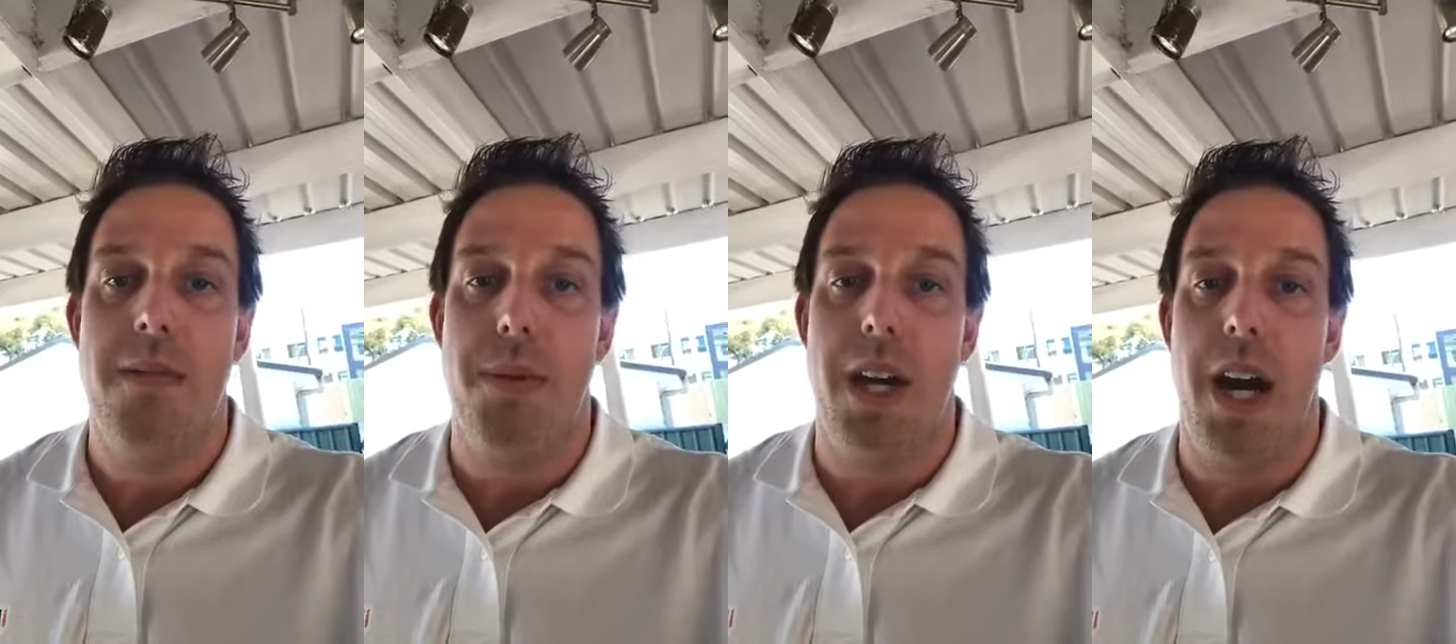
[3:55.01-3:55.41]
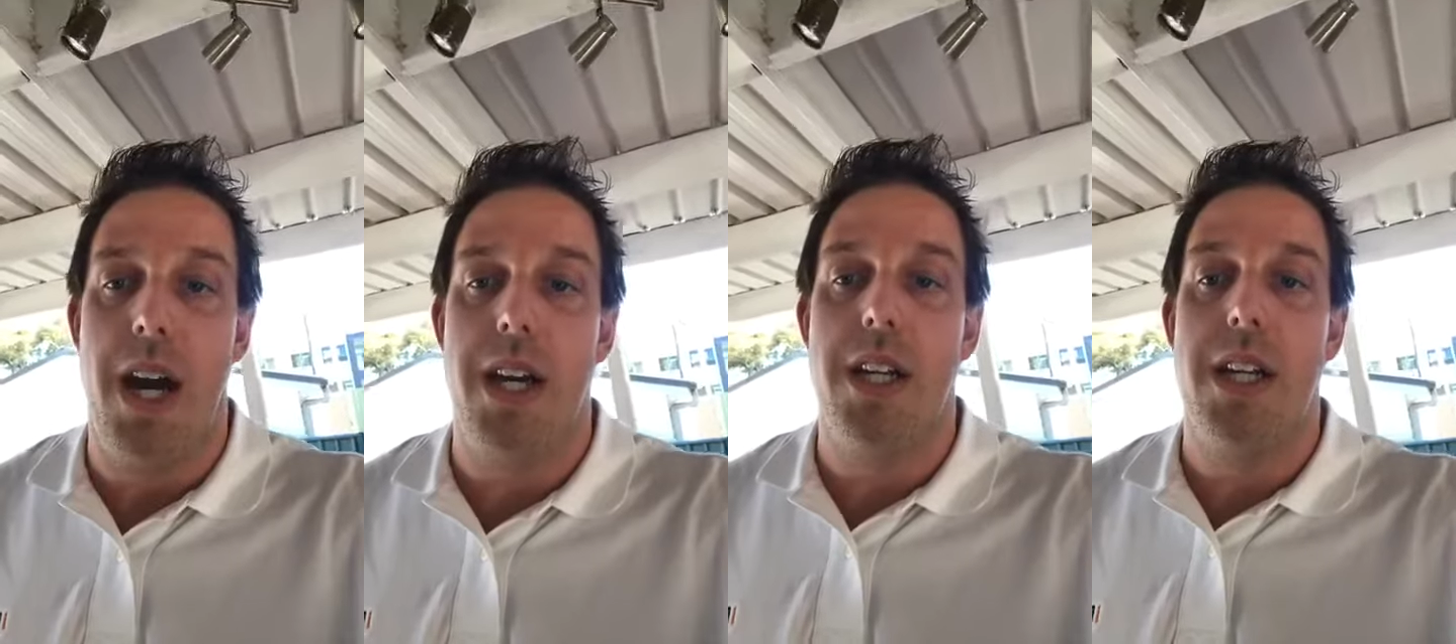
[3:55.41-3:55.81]

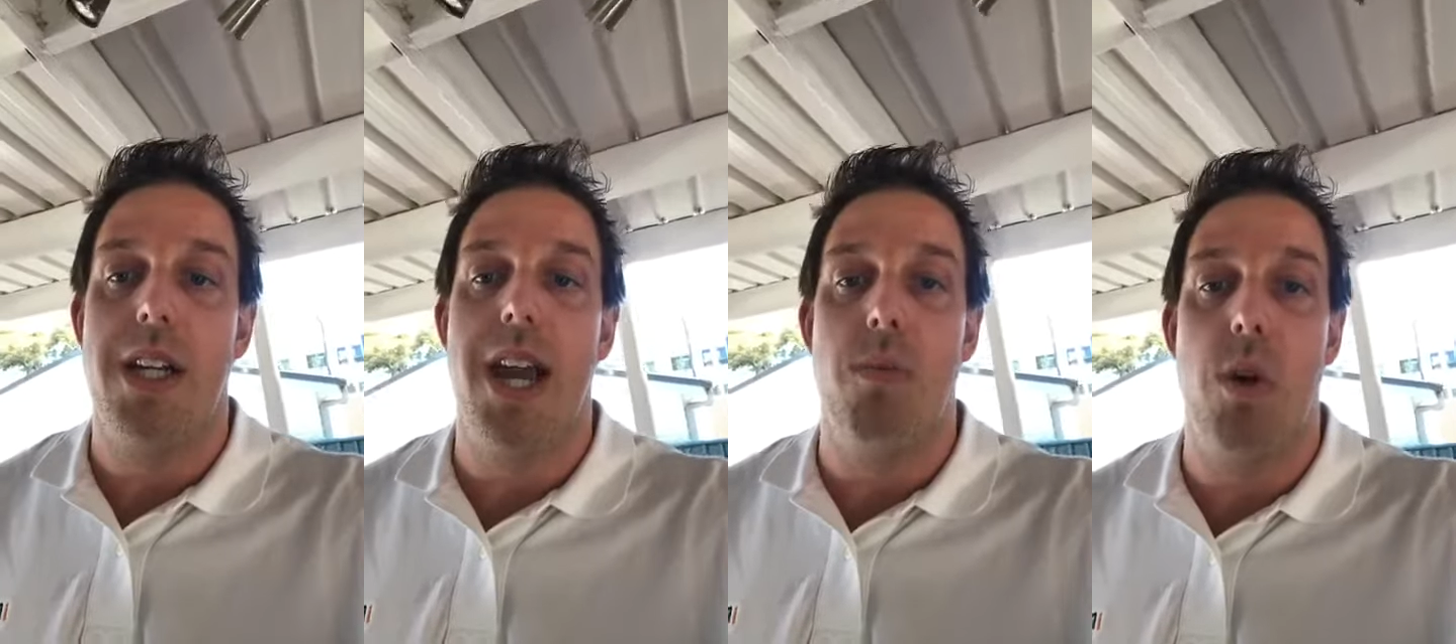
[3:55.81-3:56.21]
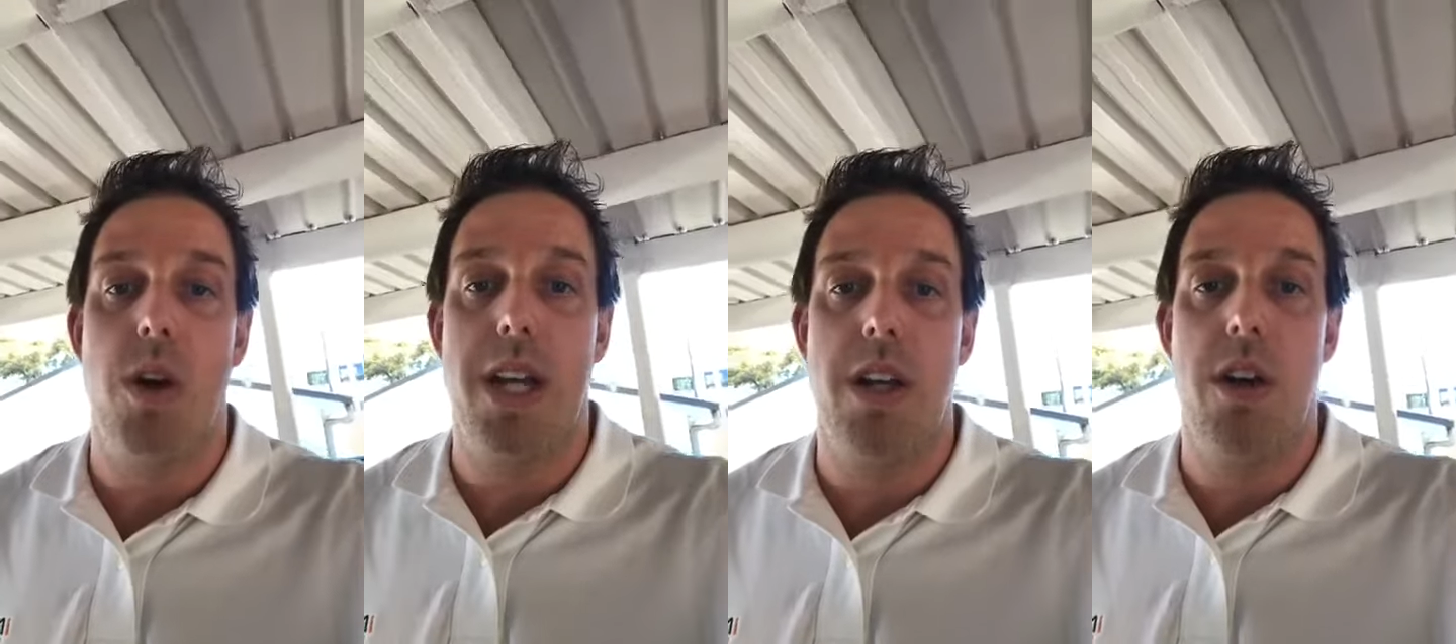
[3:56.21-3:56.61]
but get
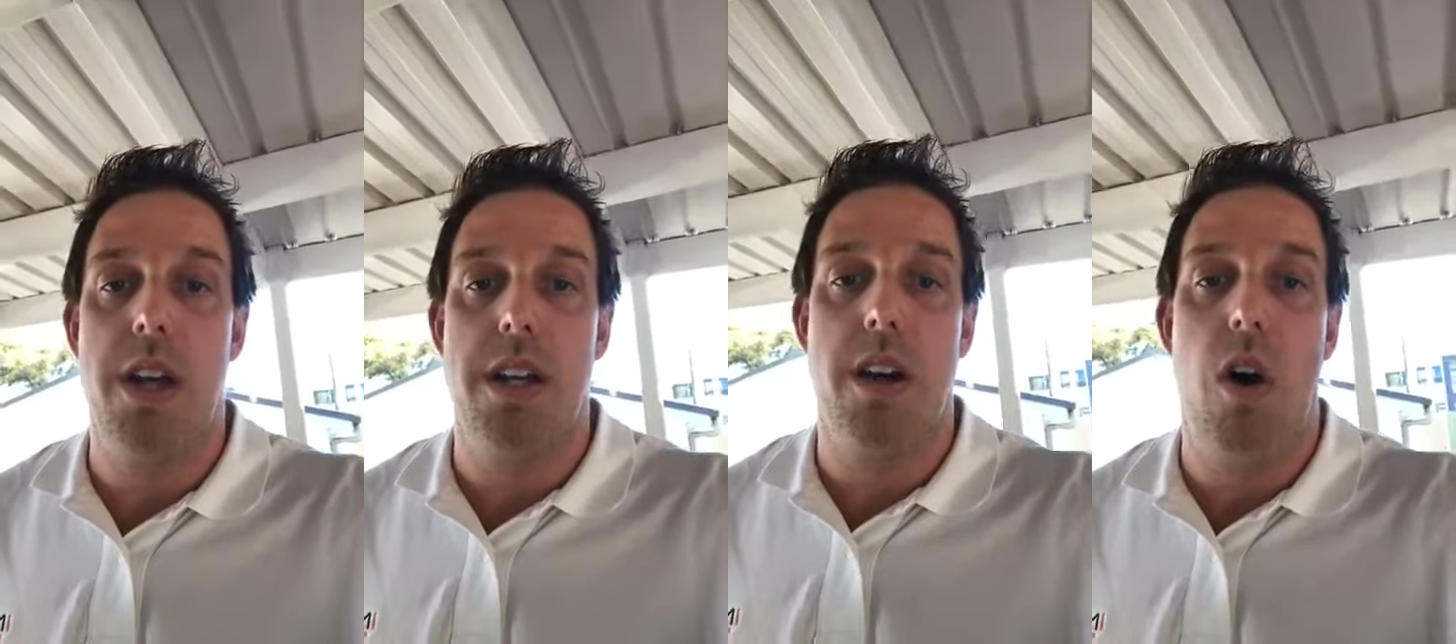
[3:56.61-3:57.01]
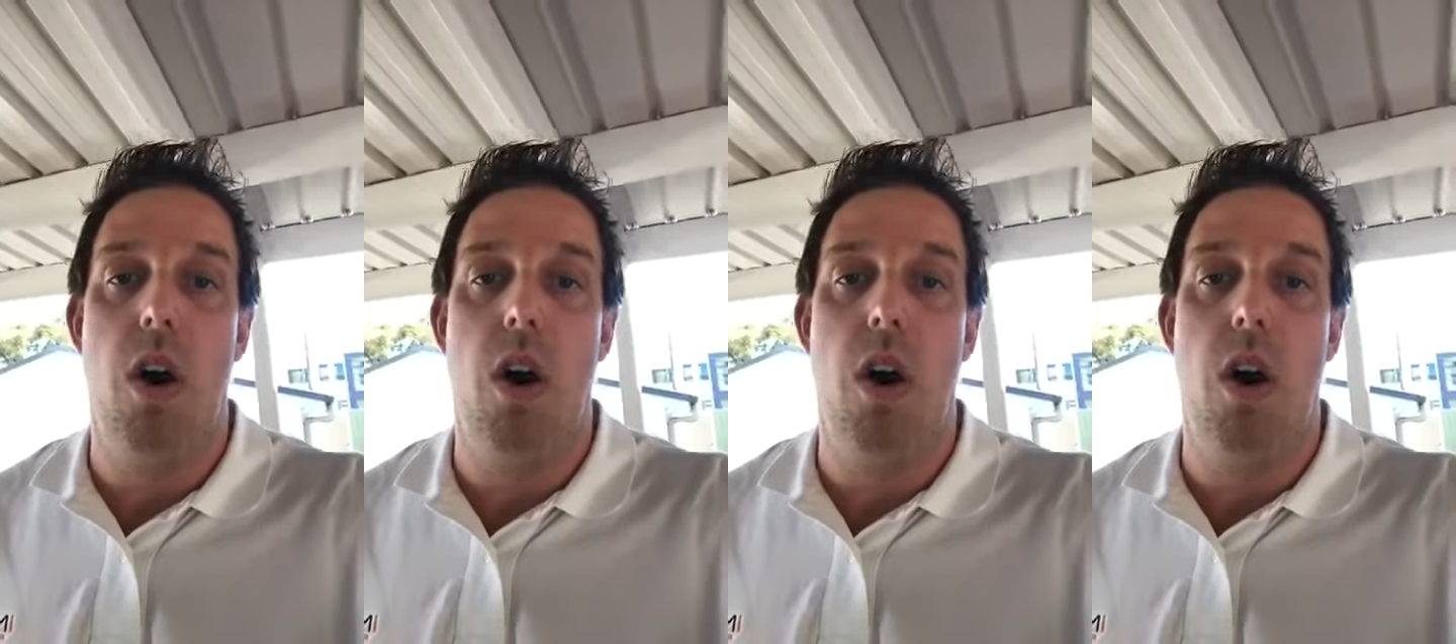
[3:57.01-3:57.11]
working on it.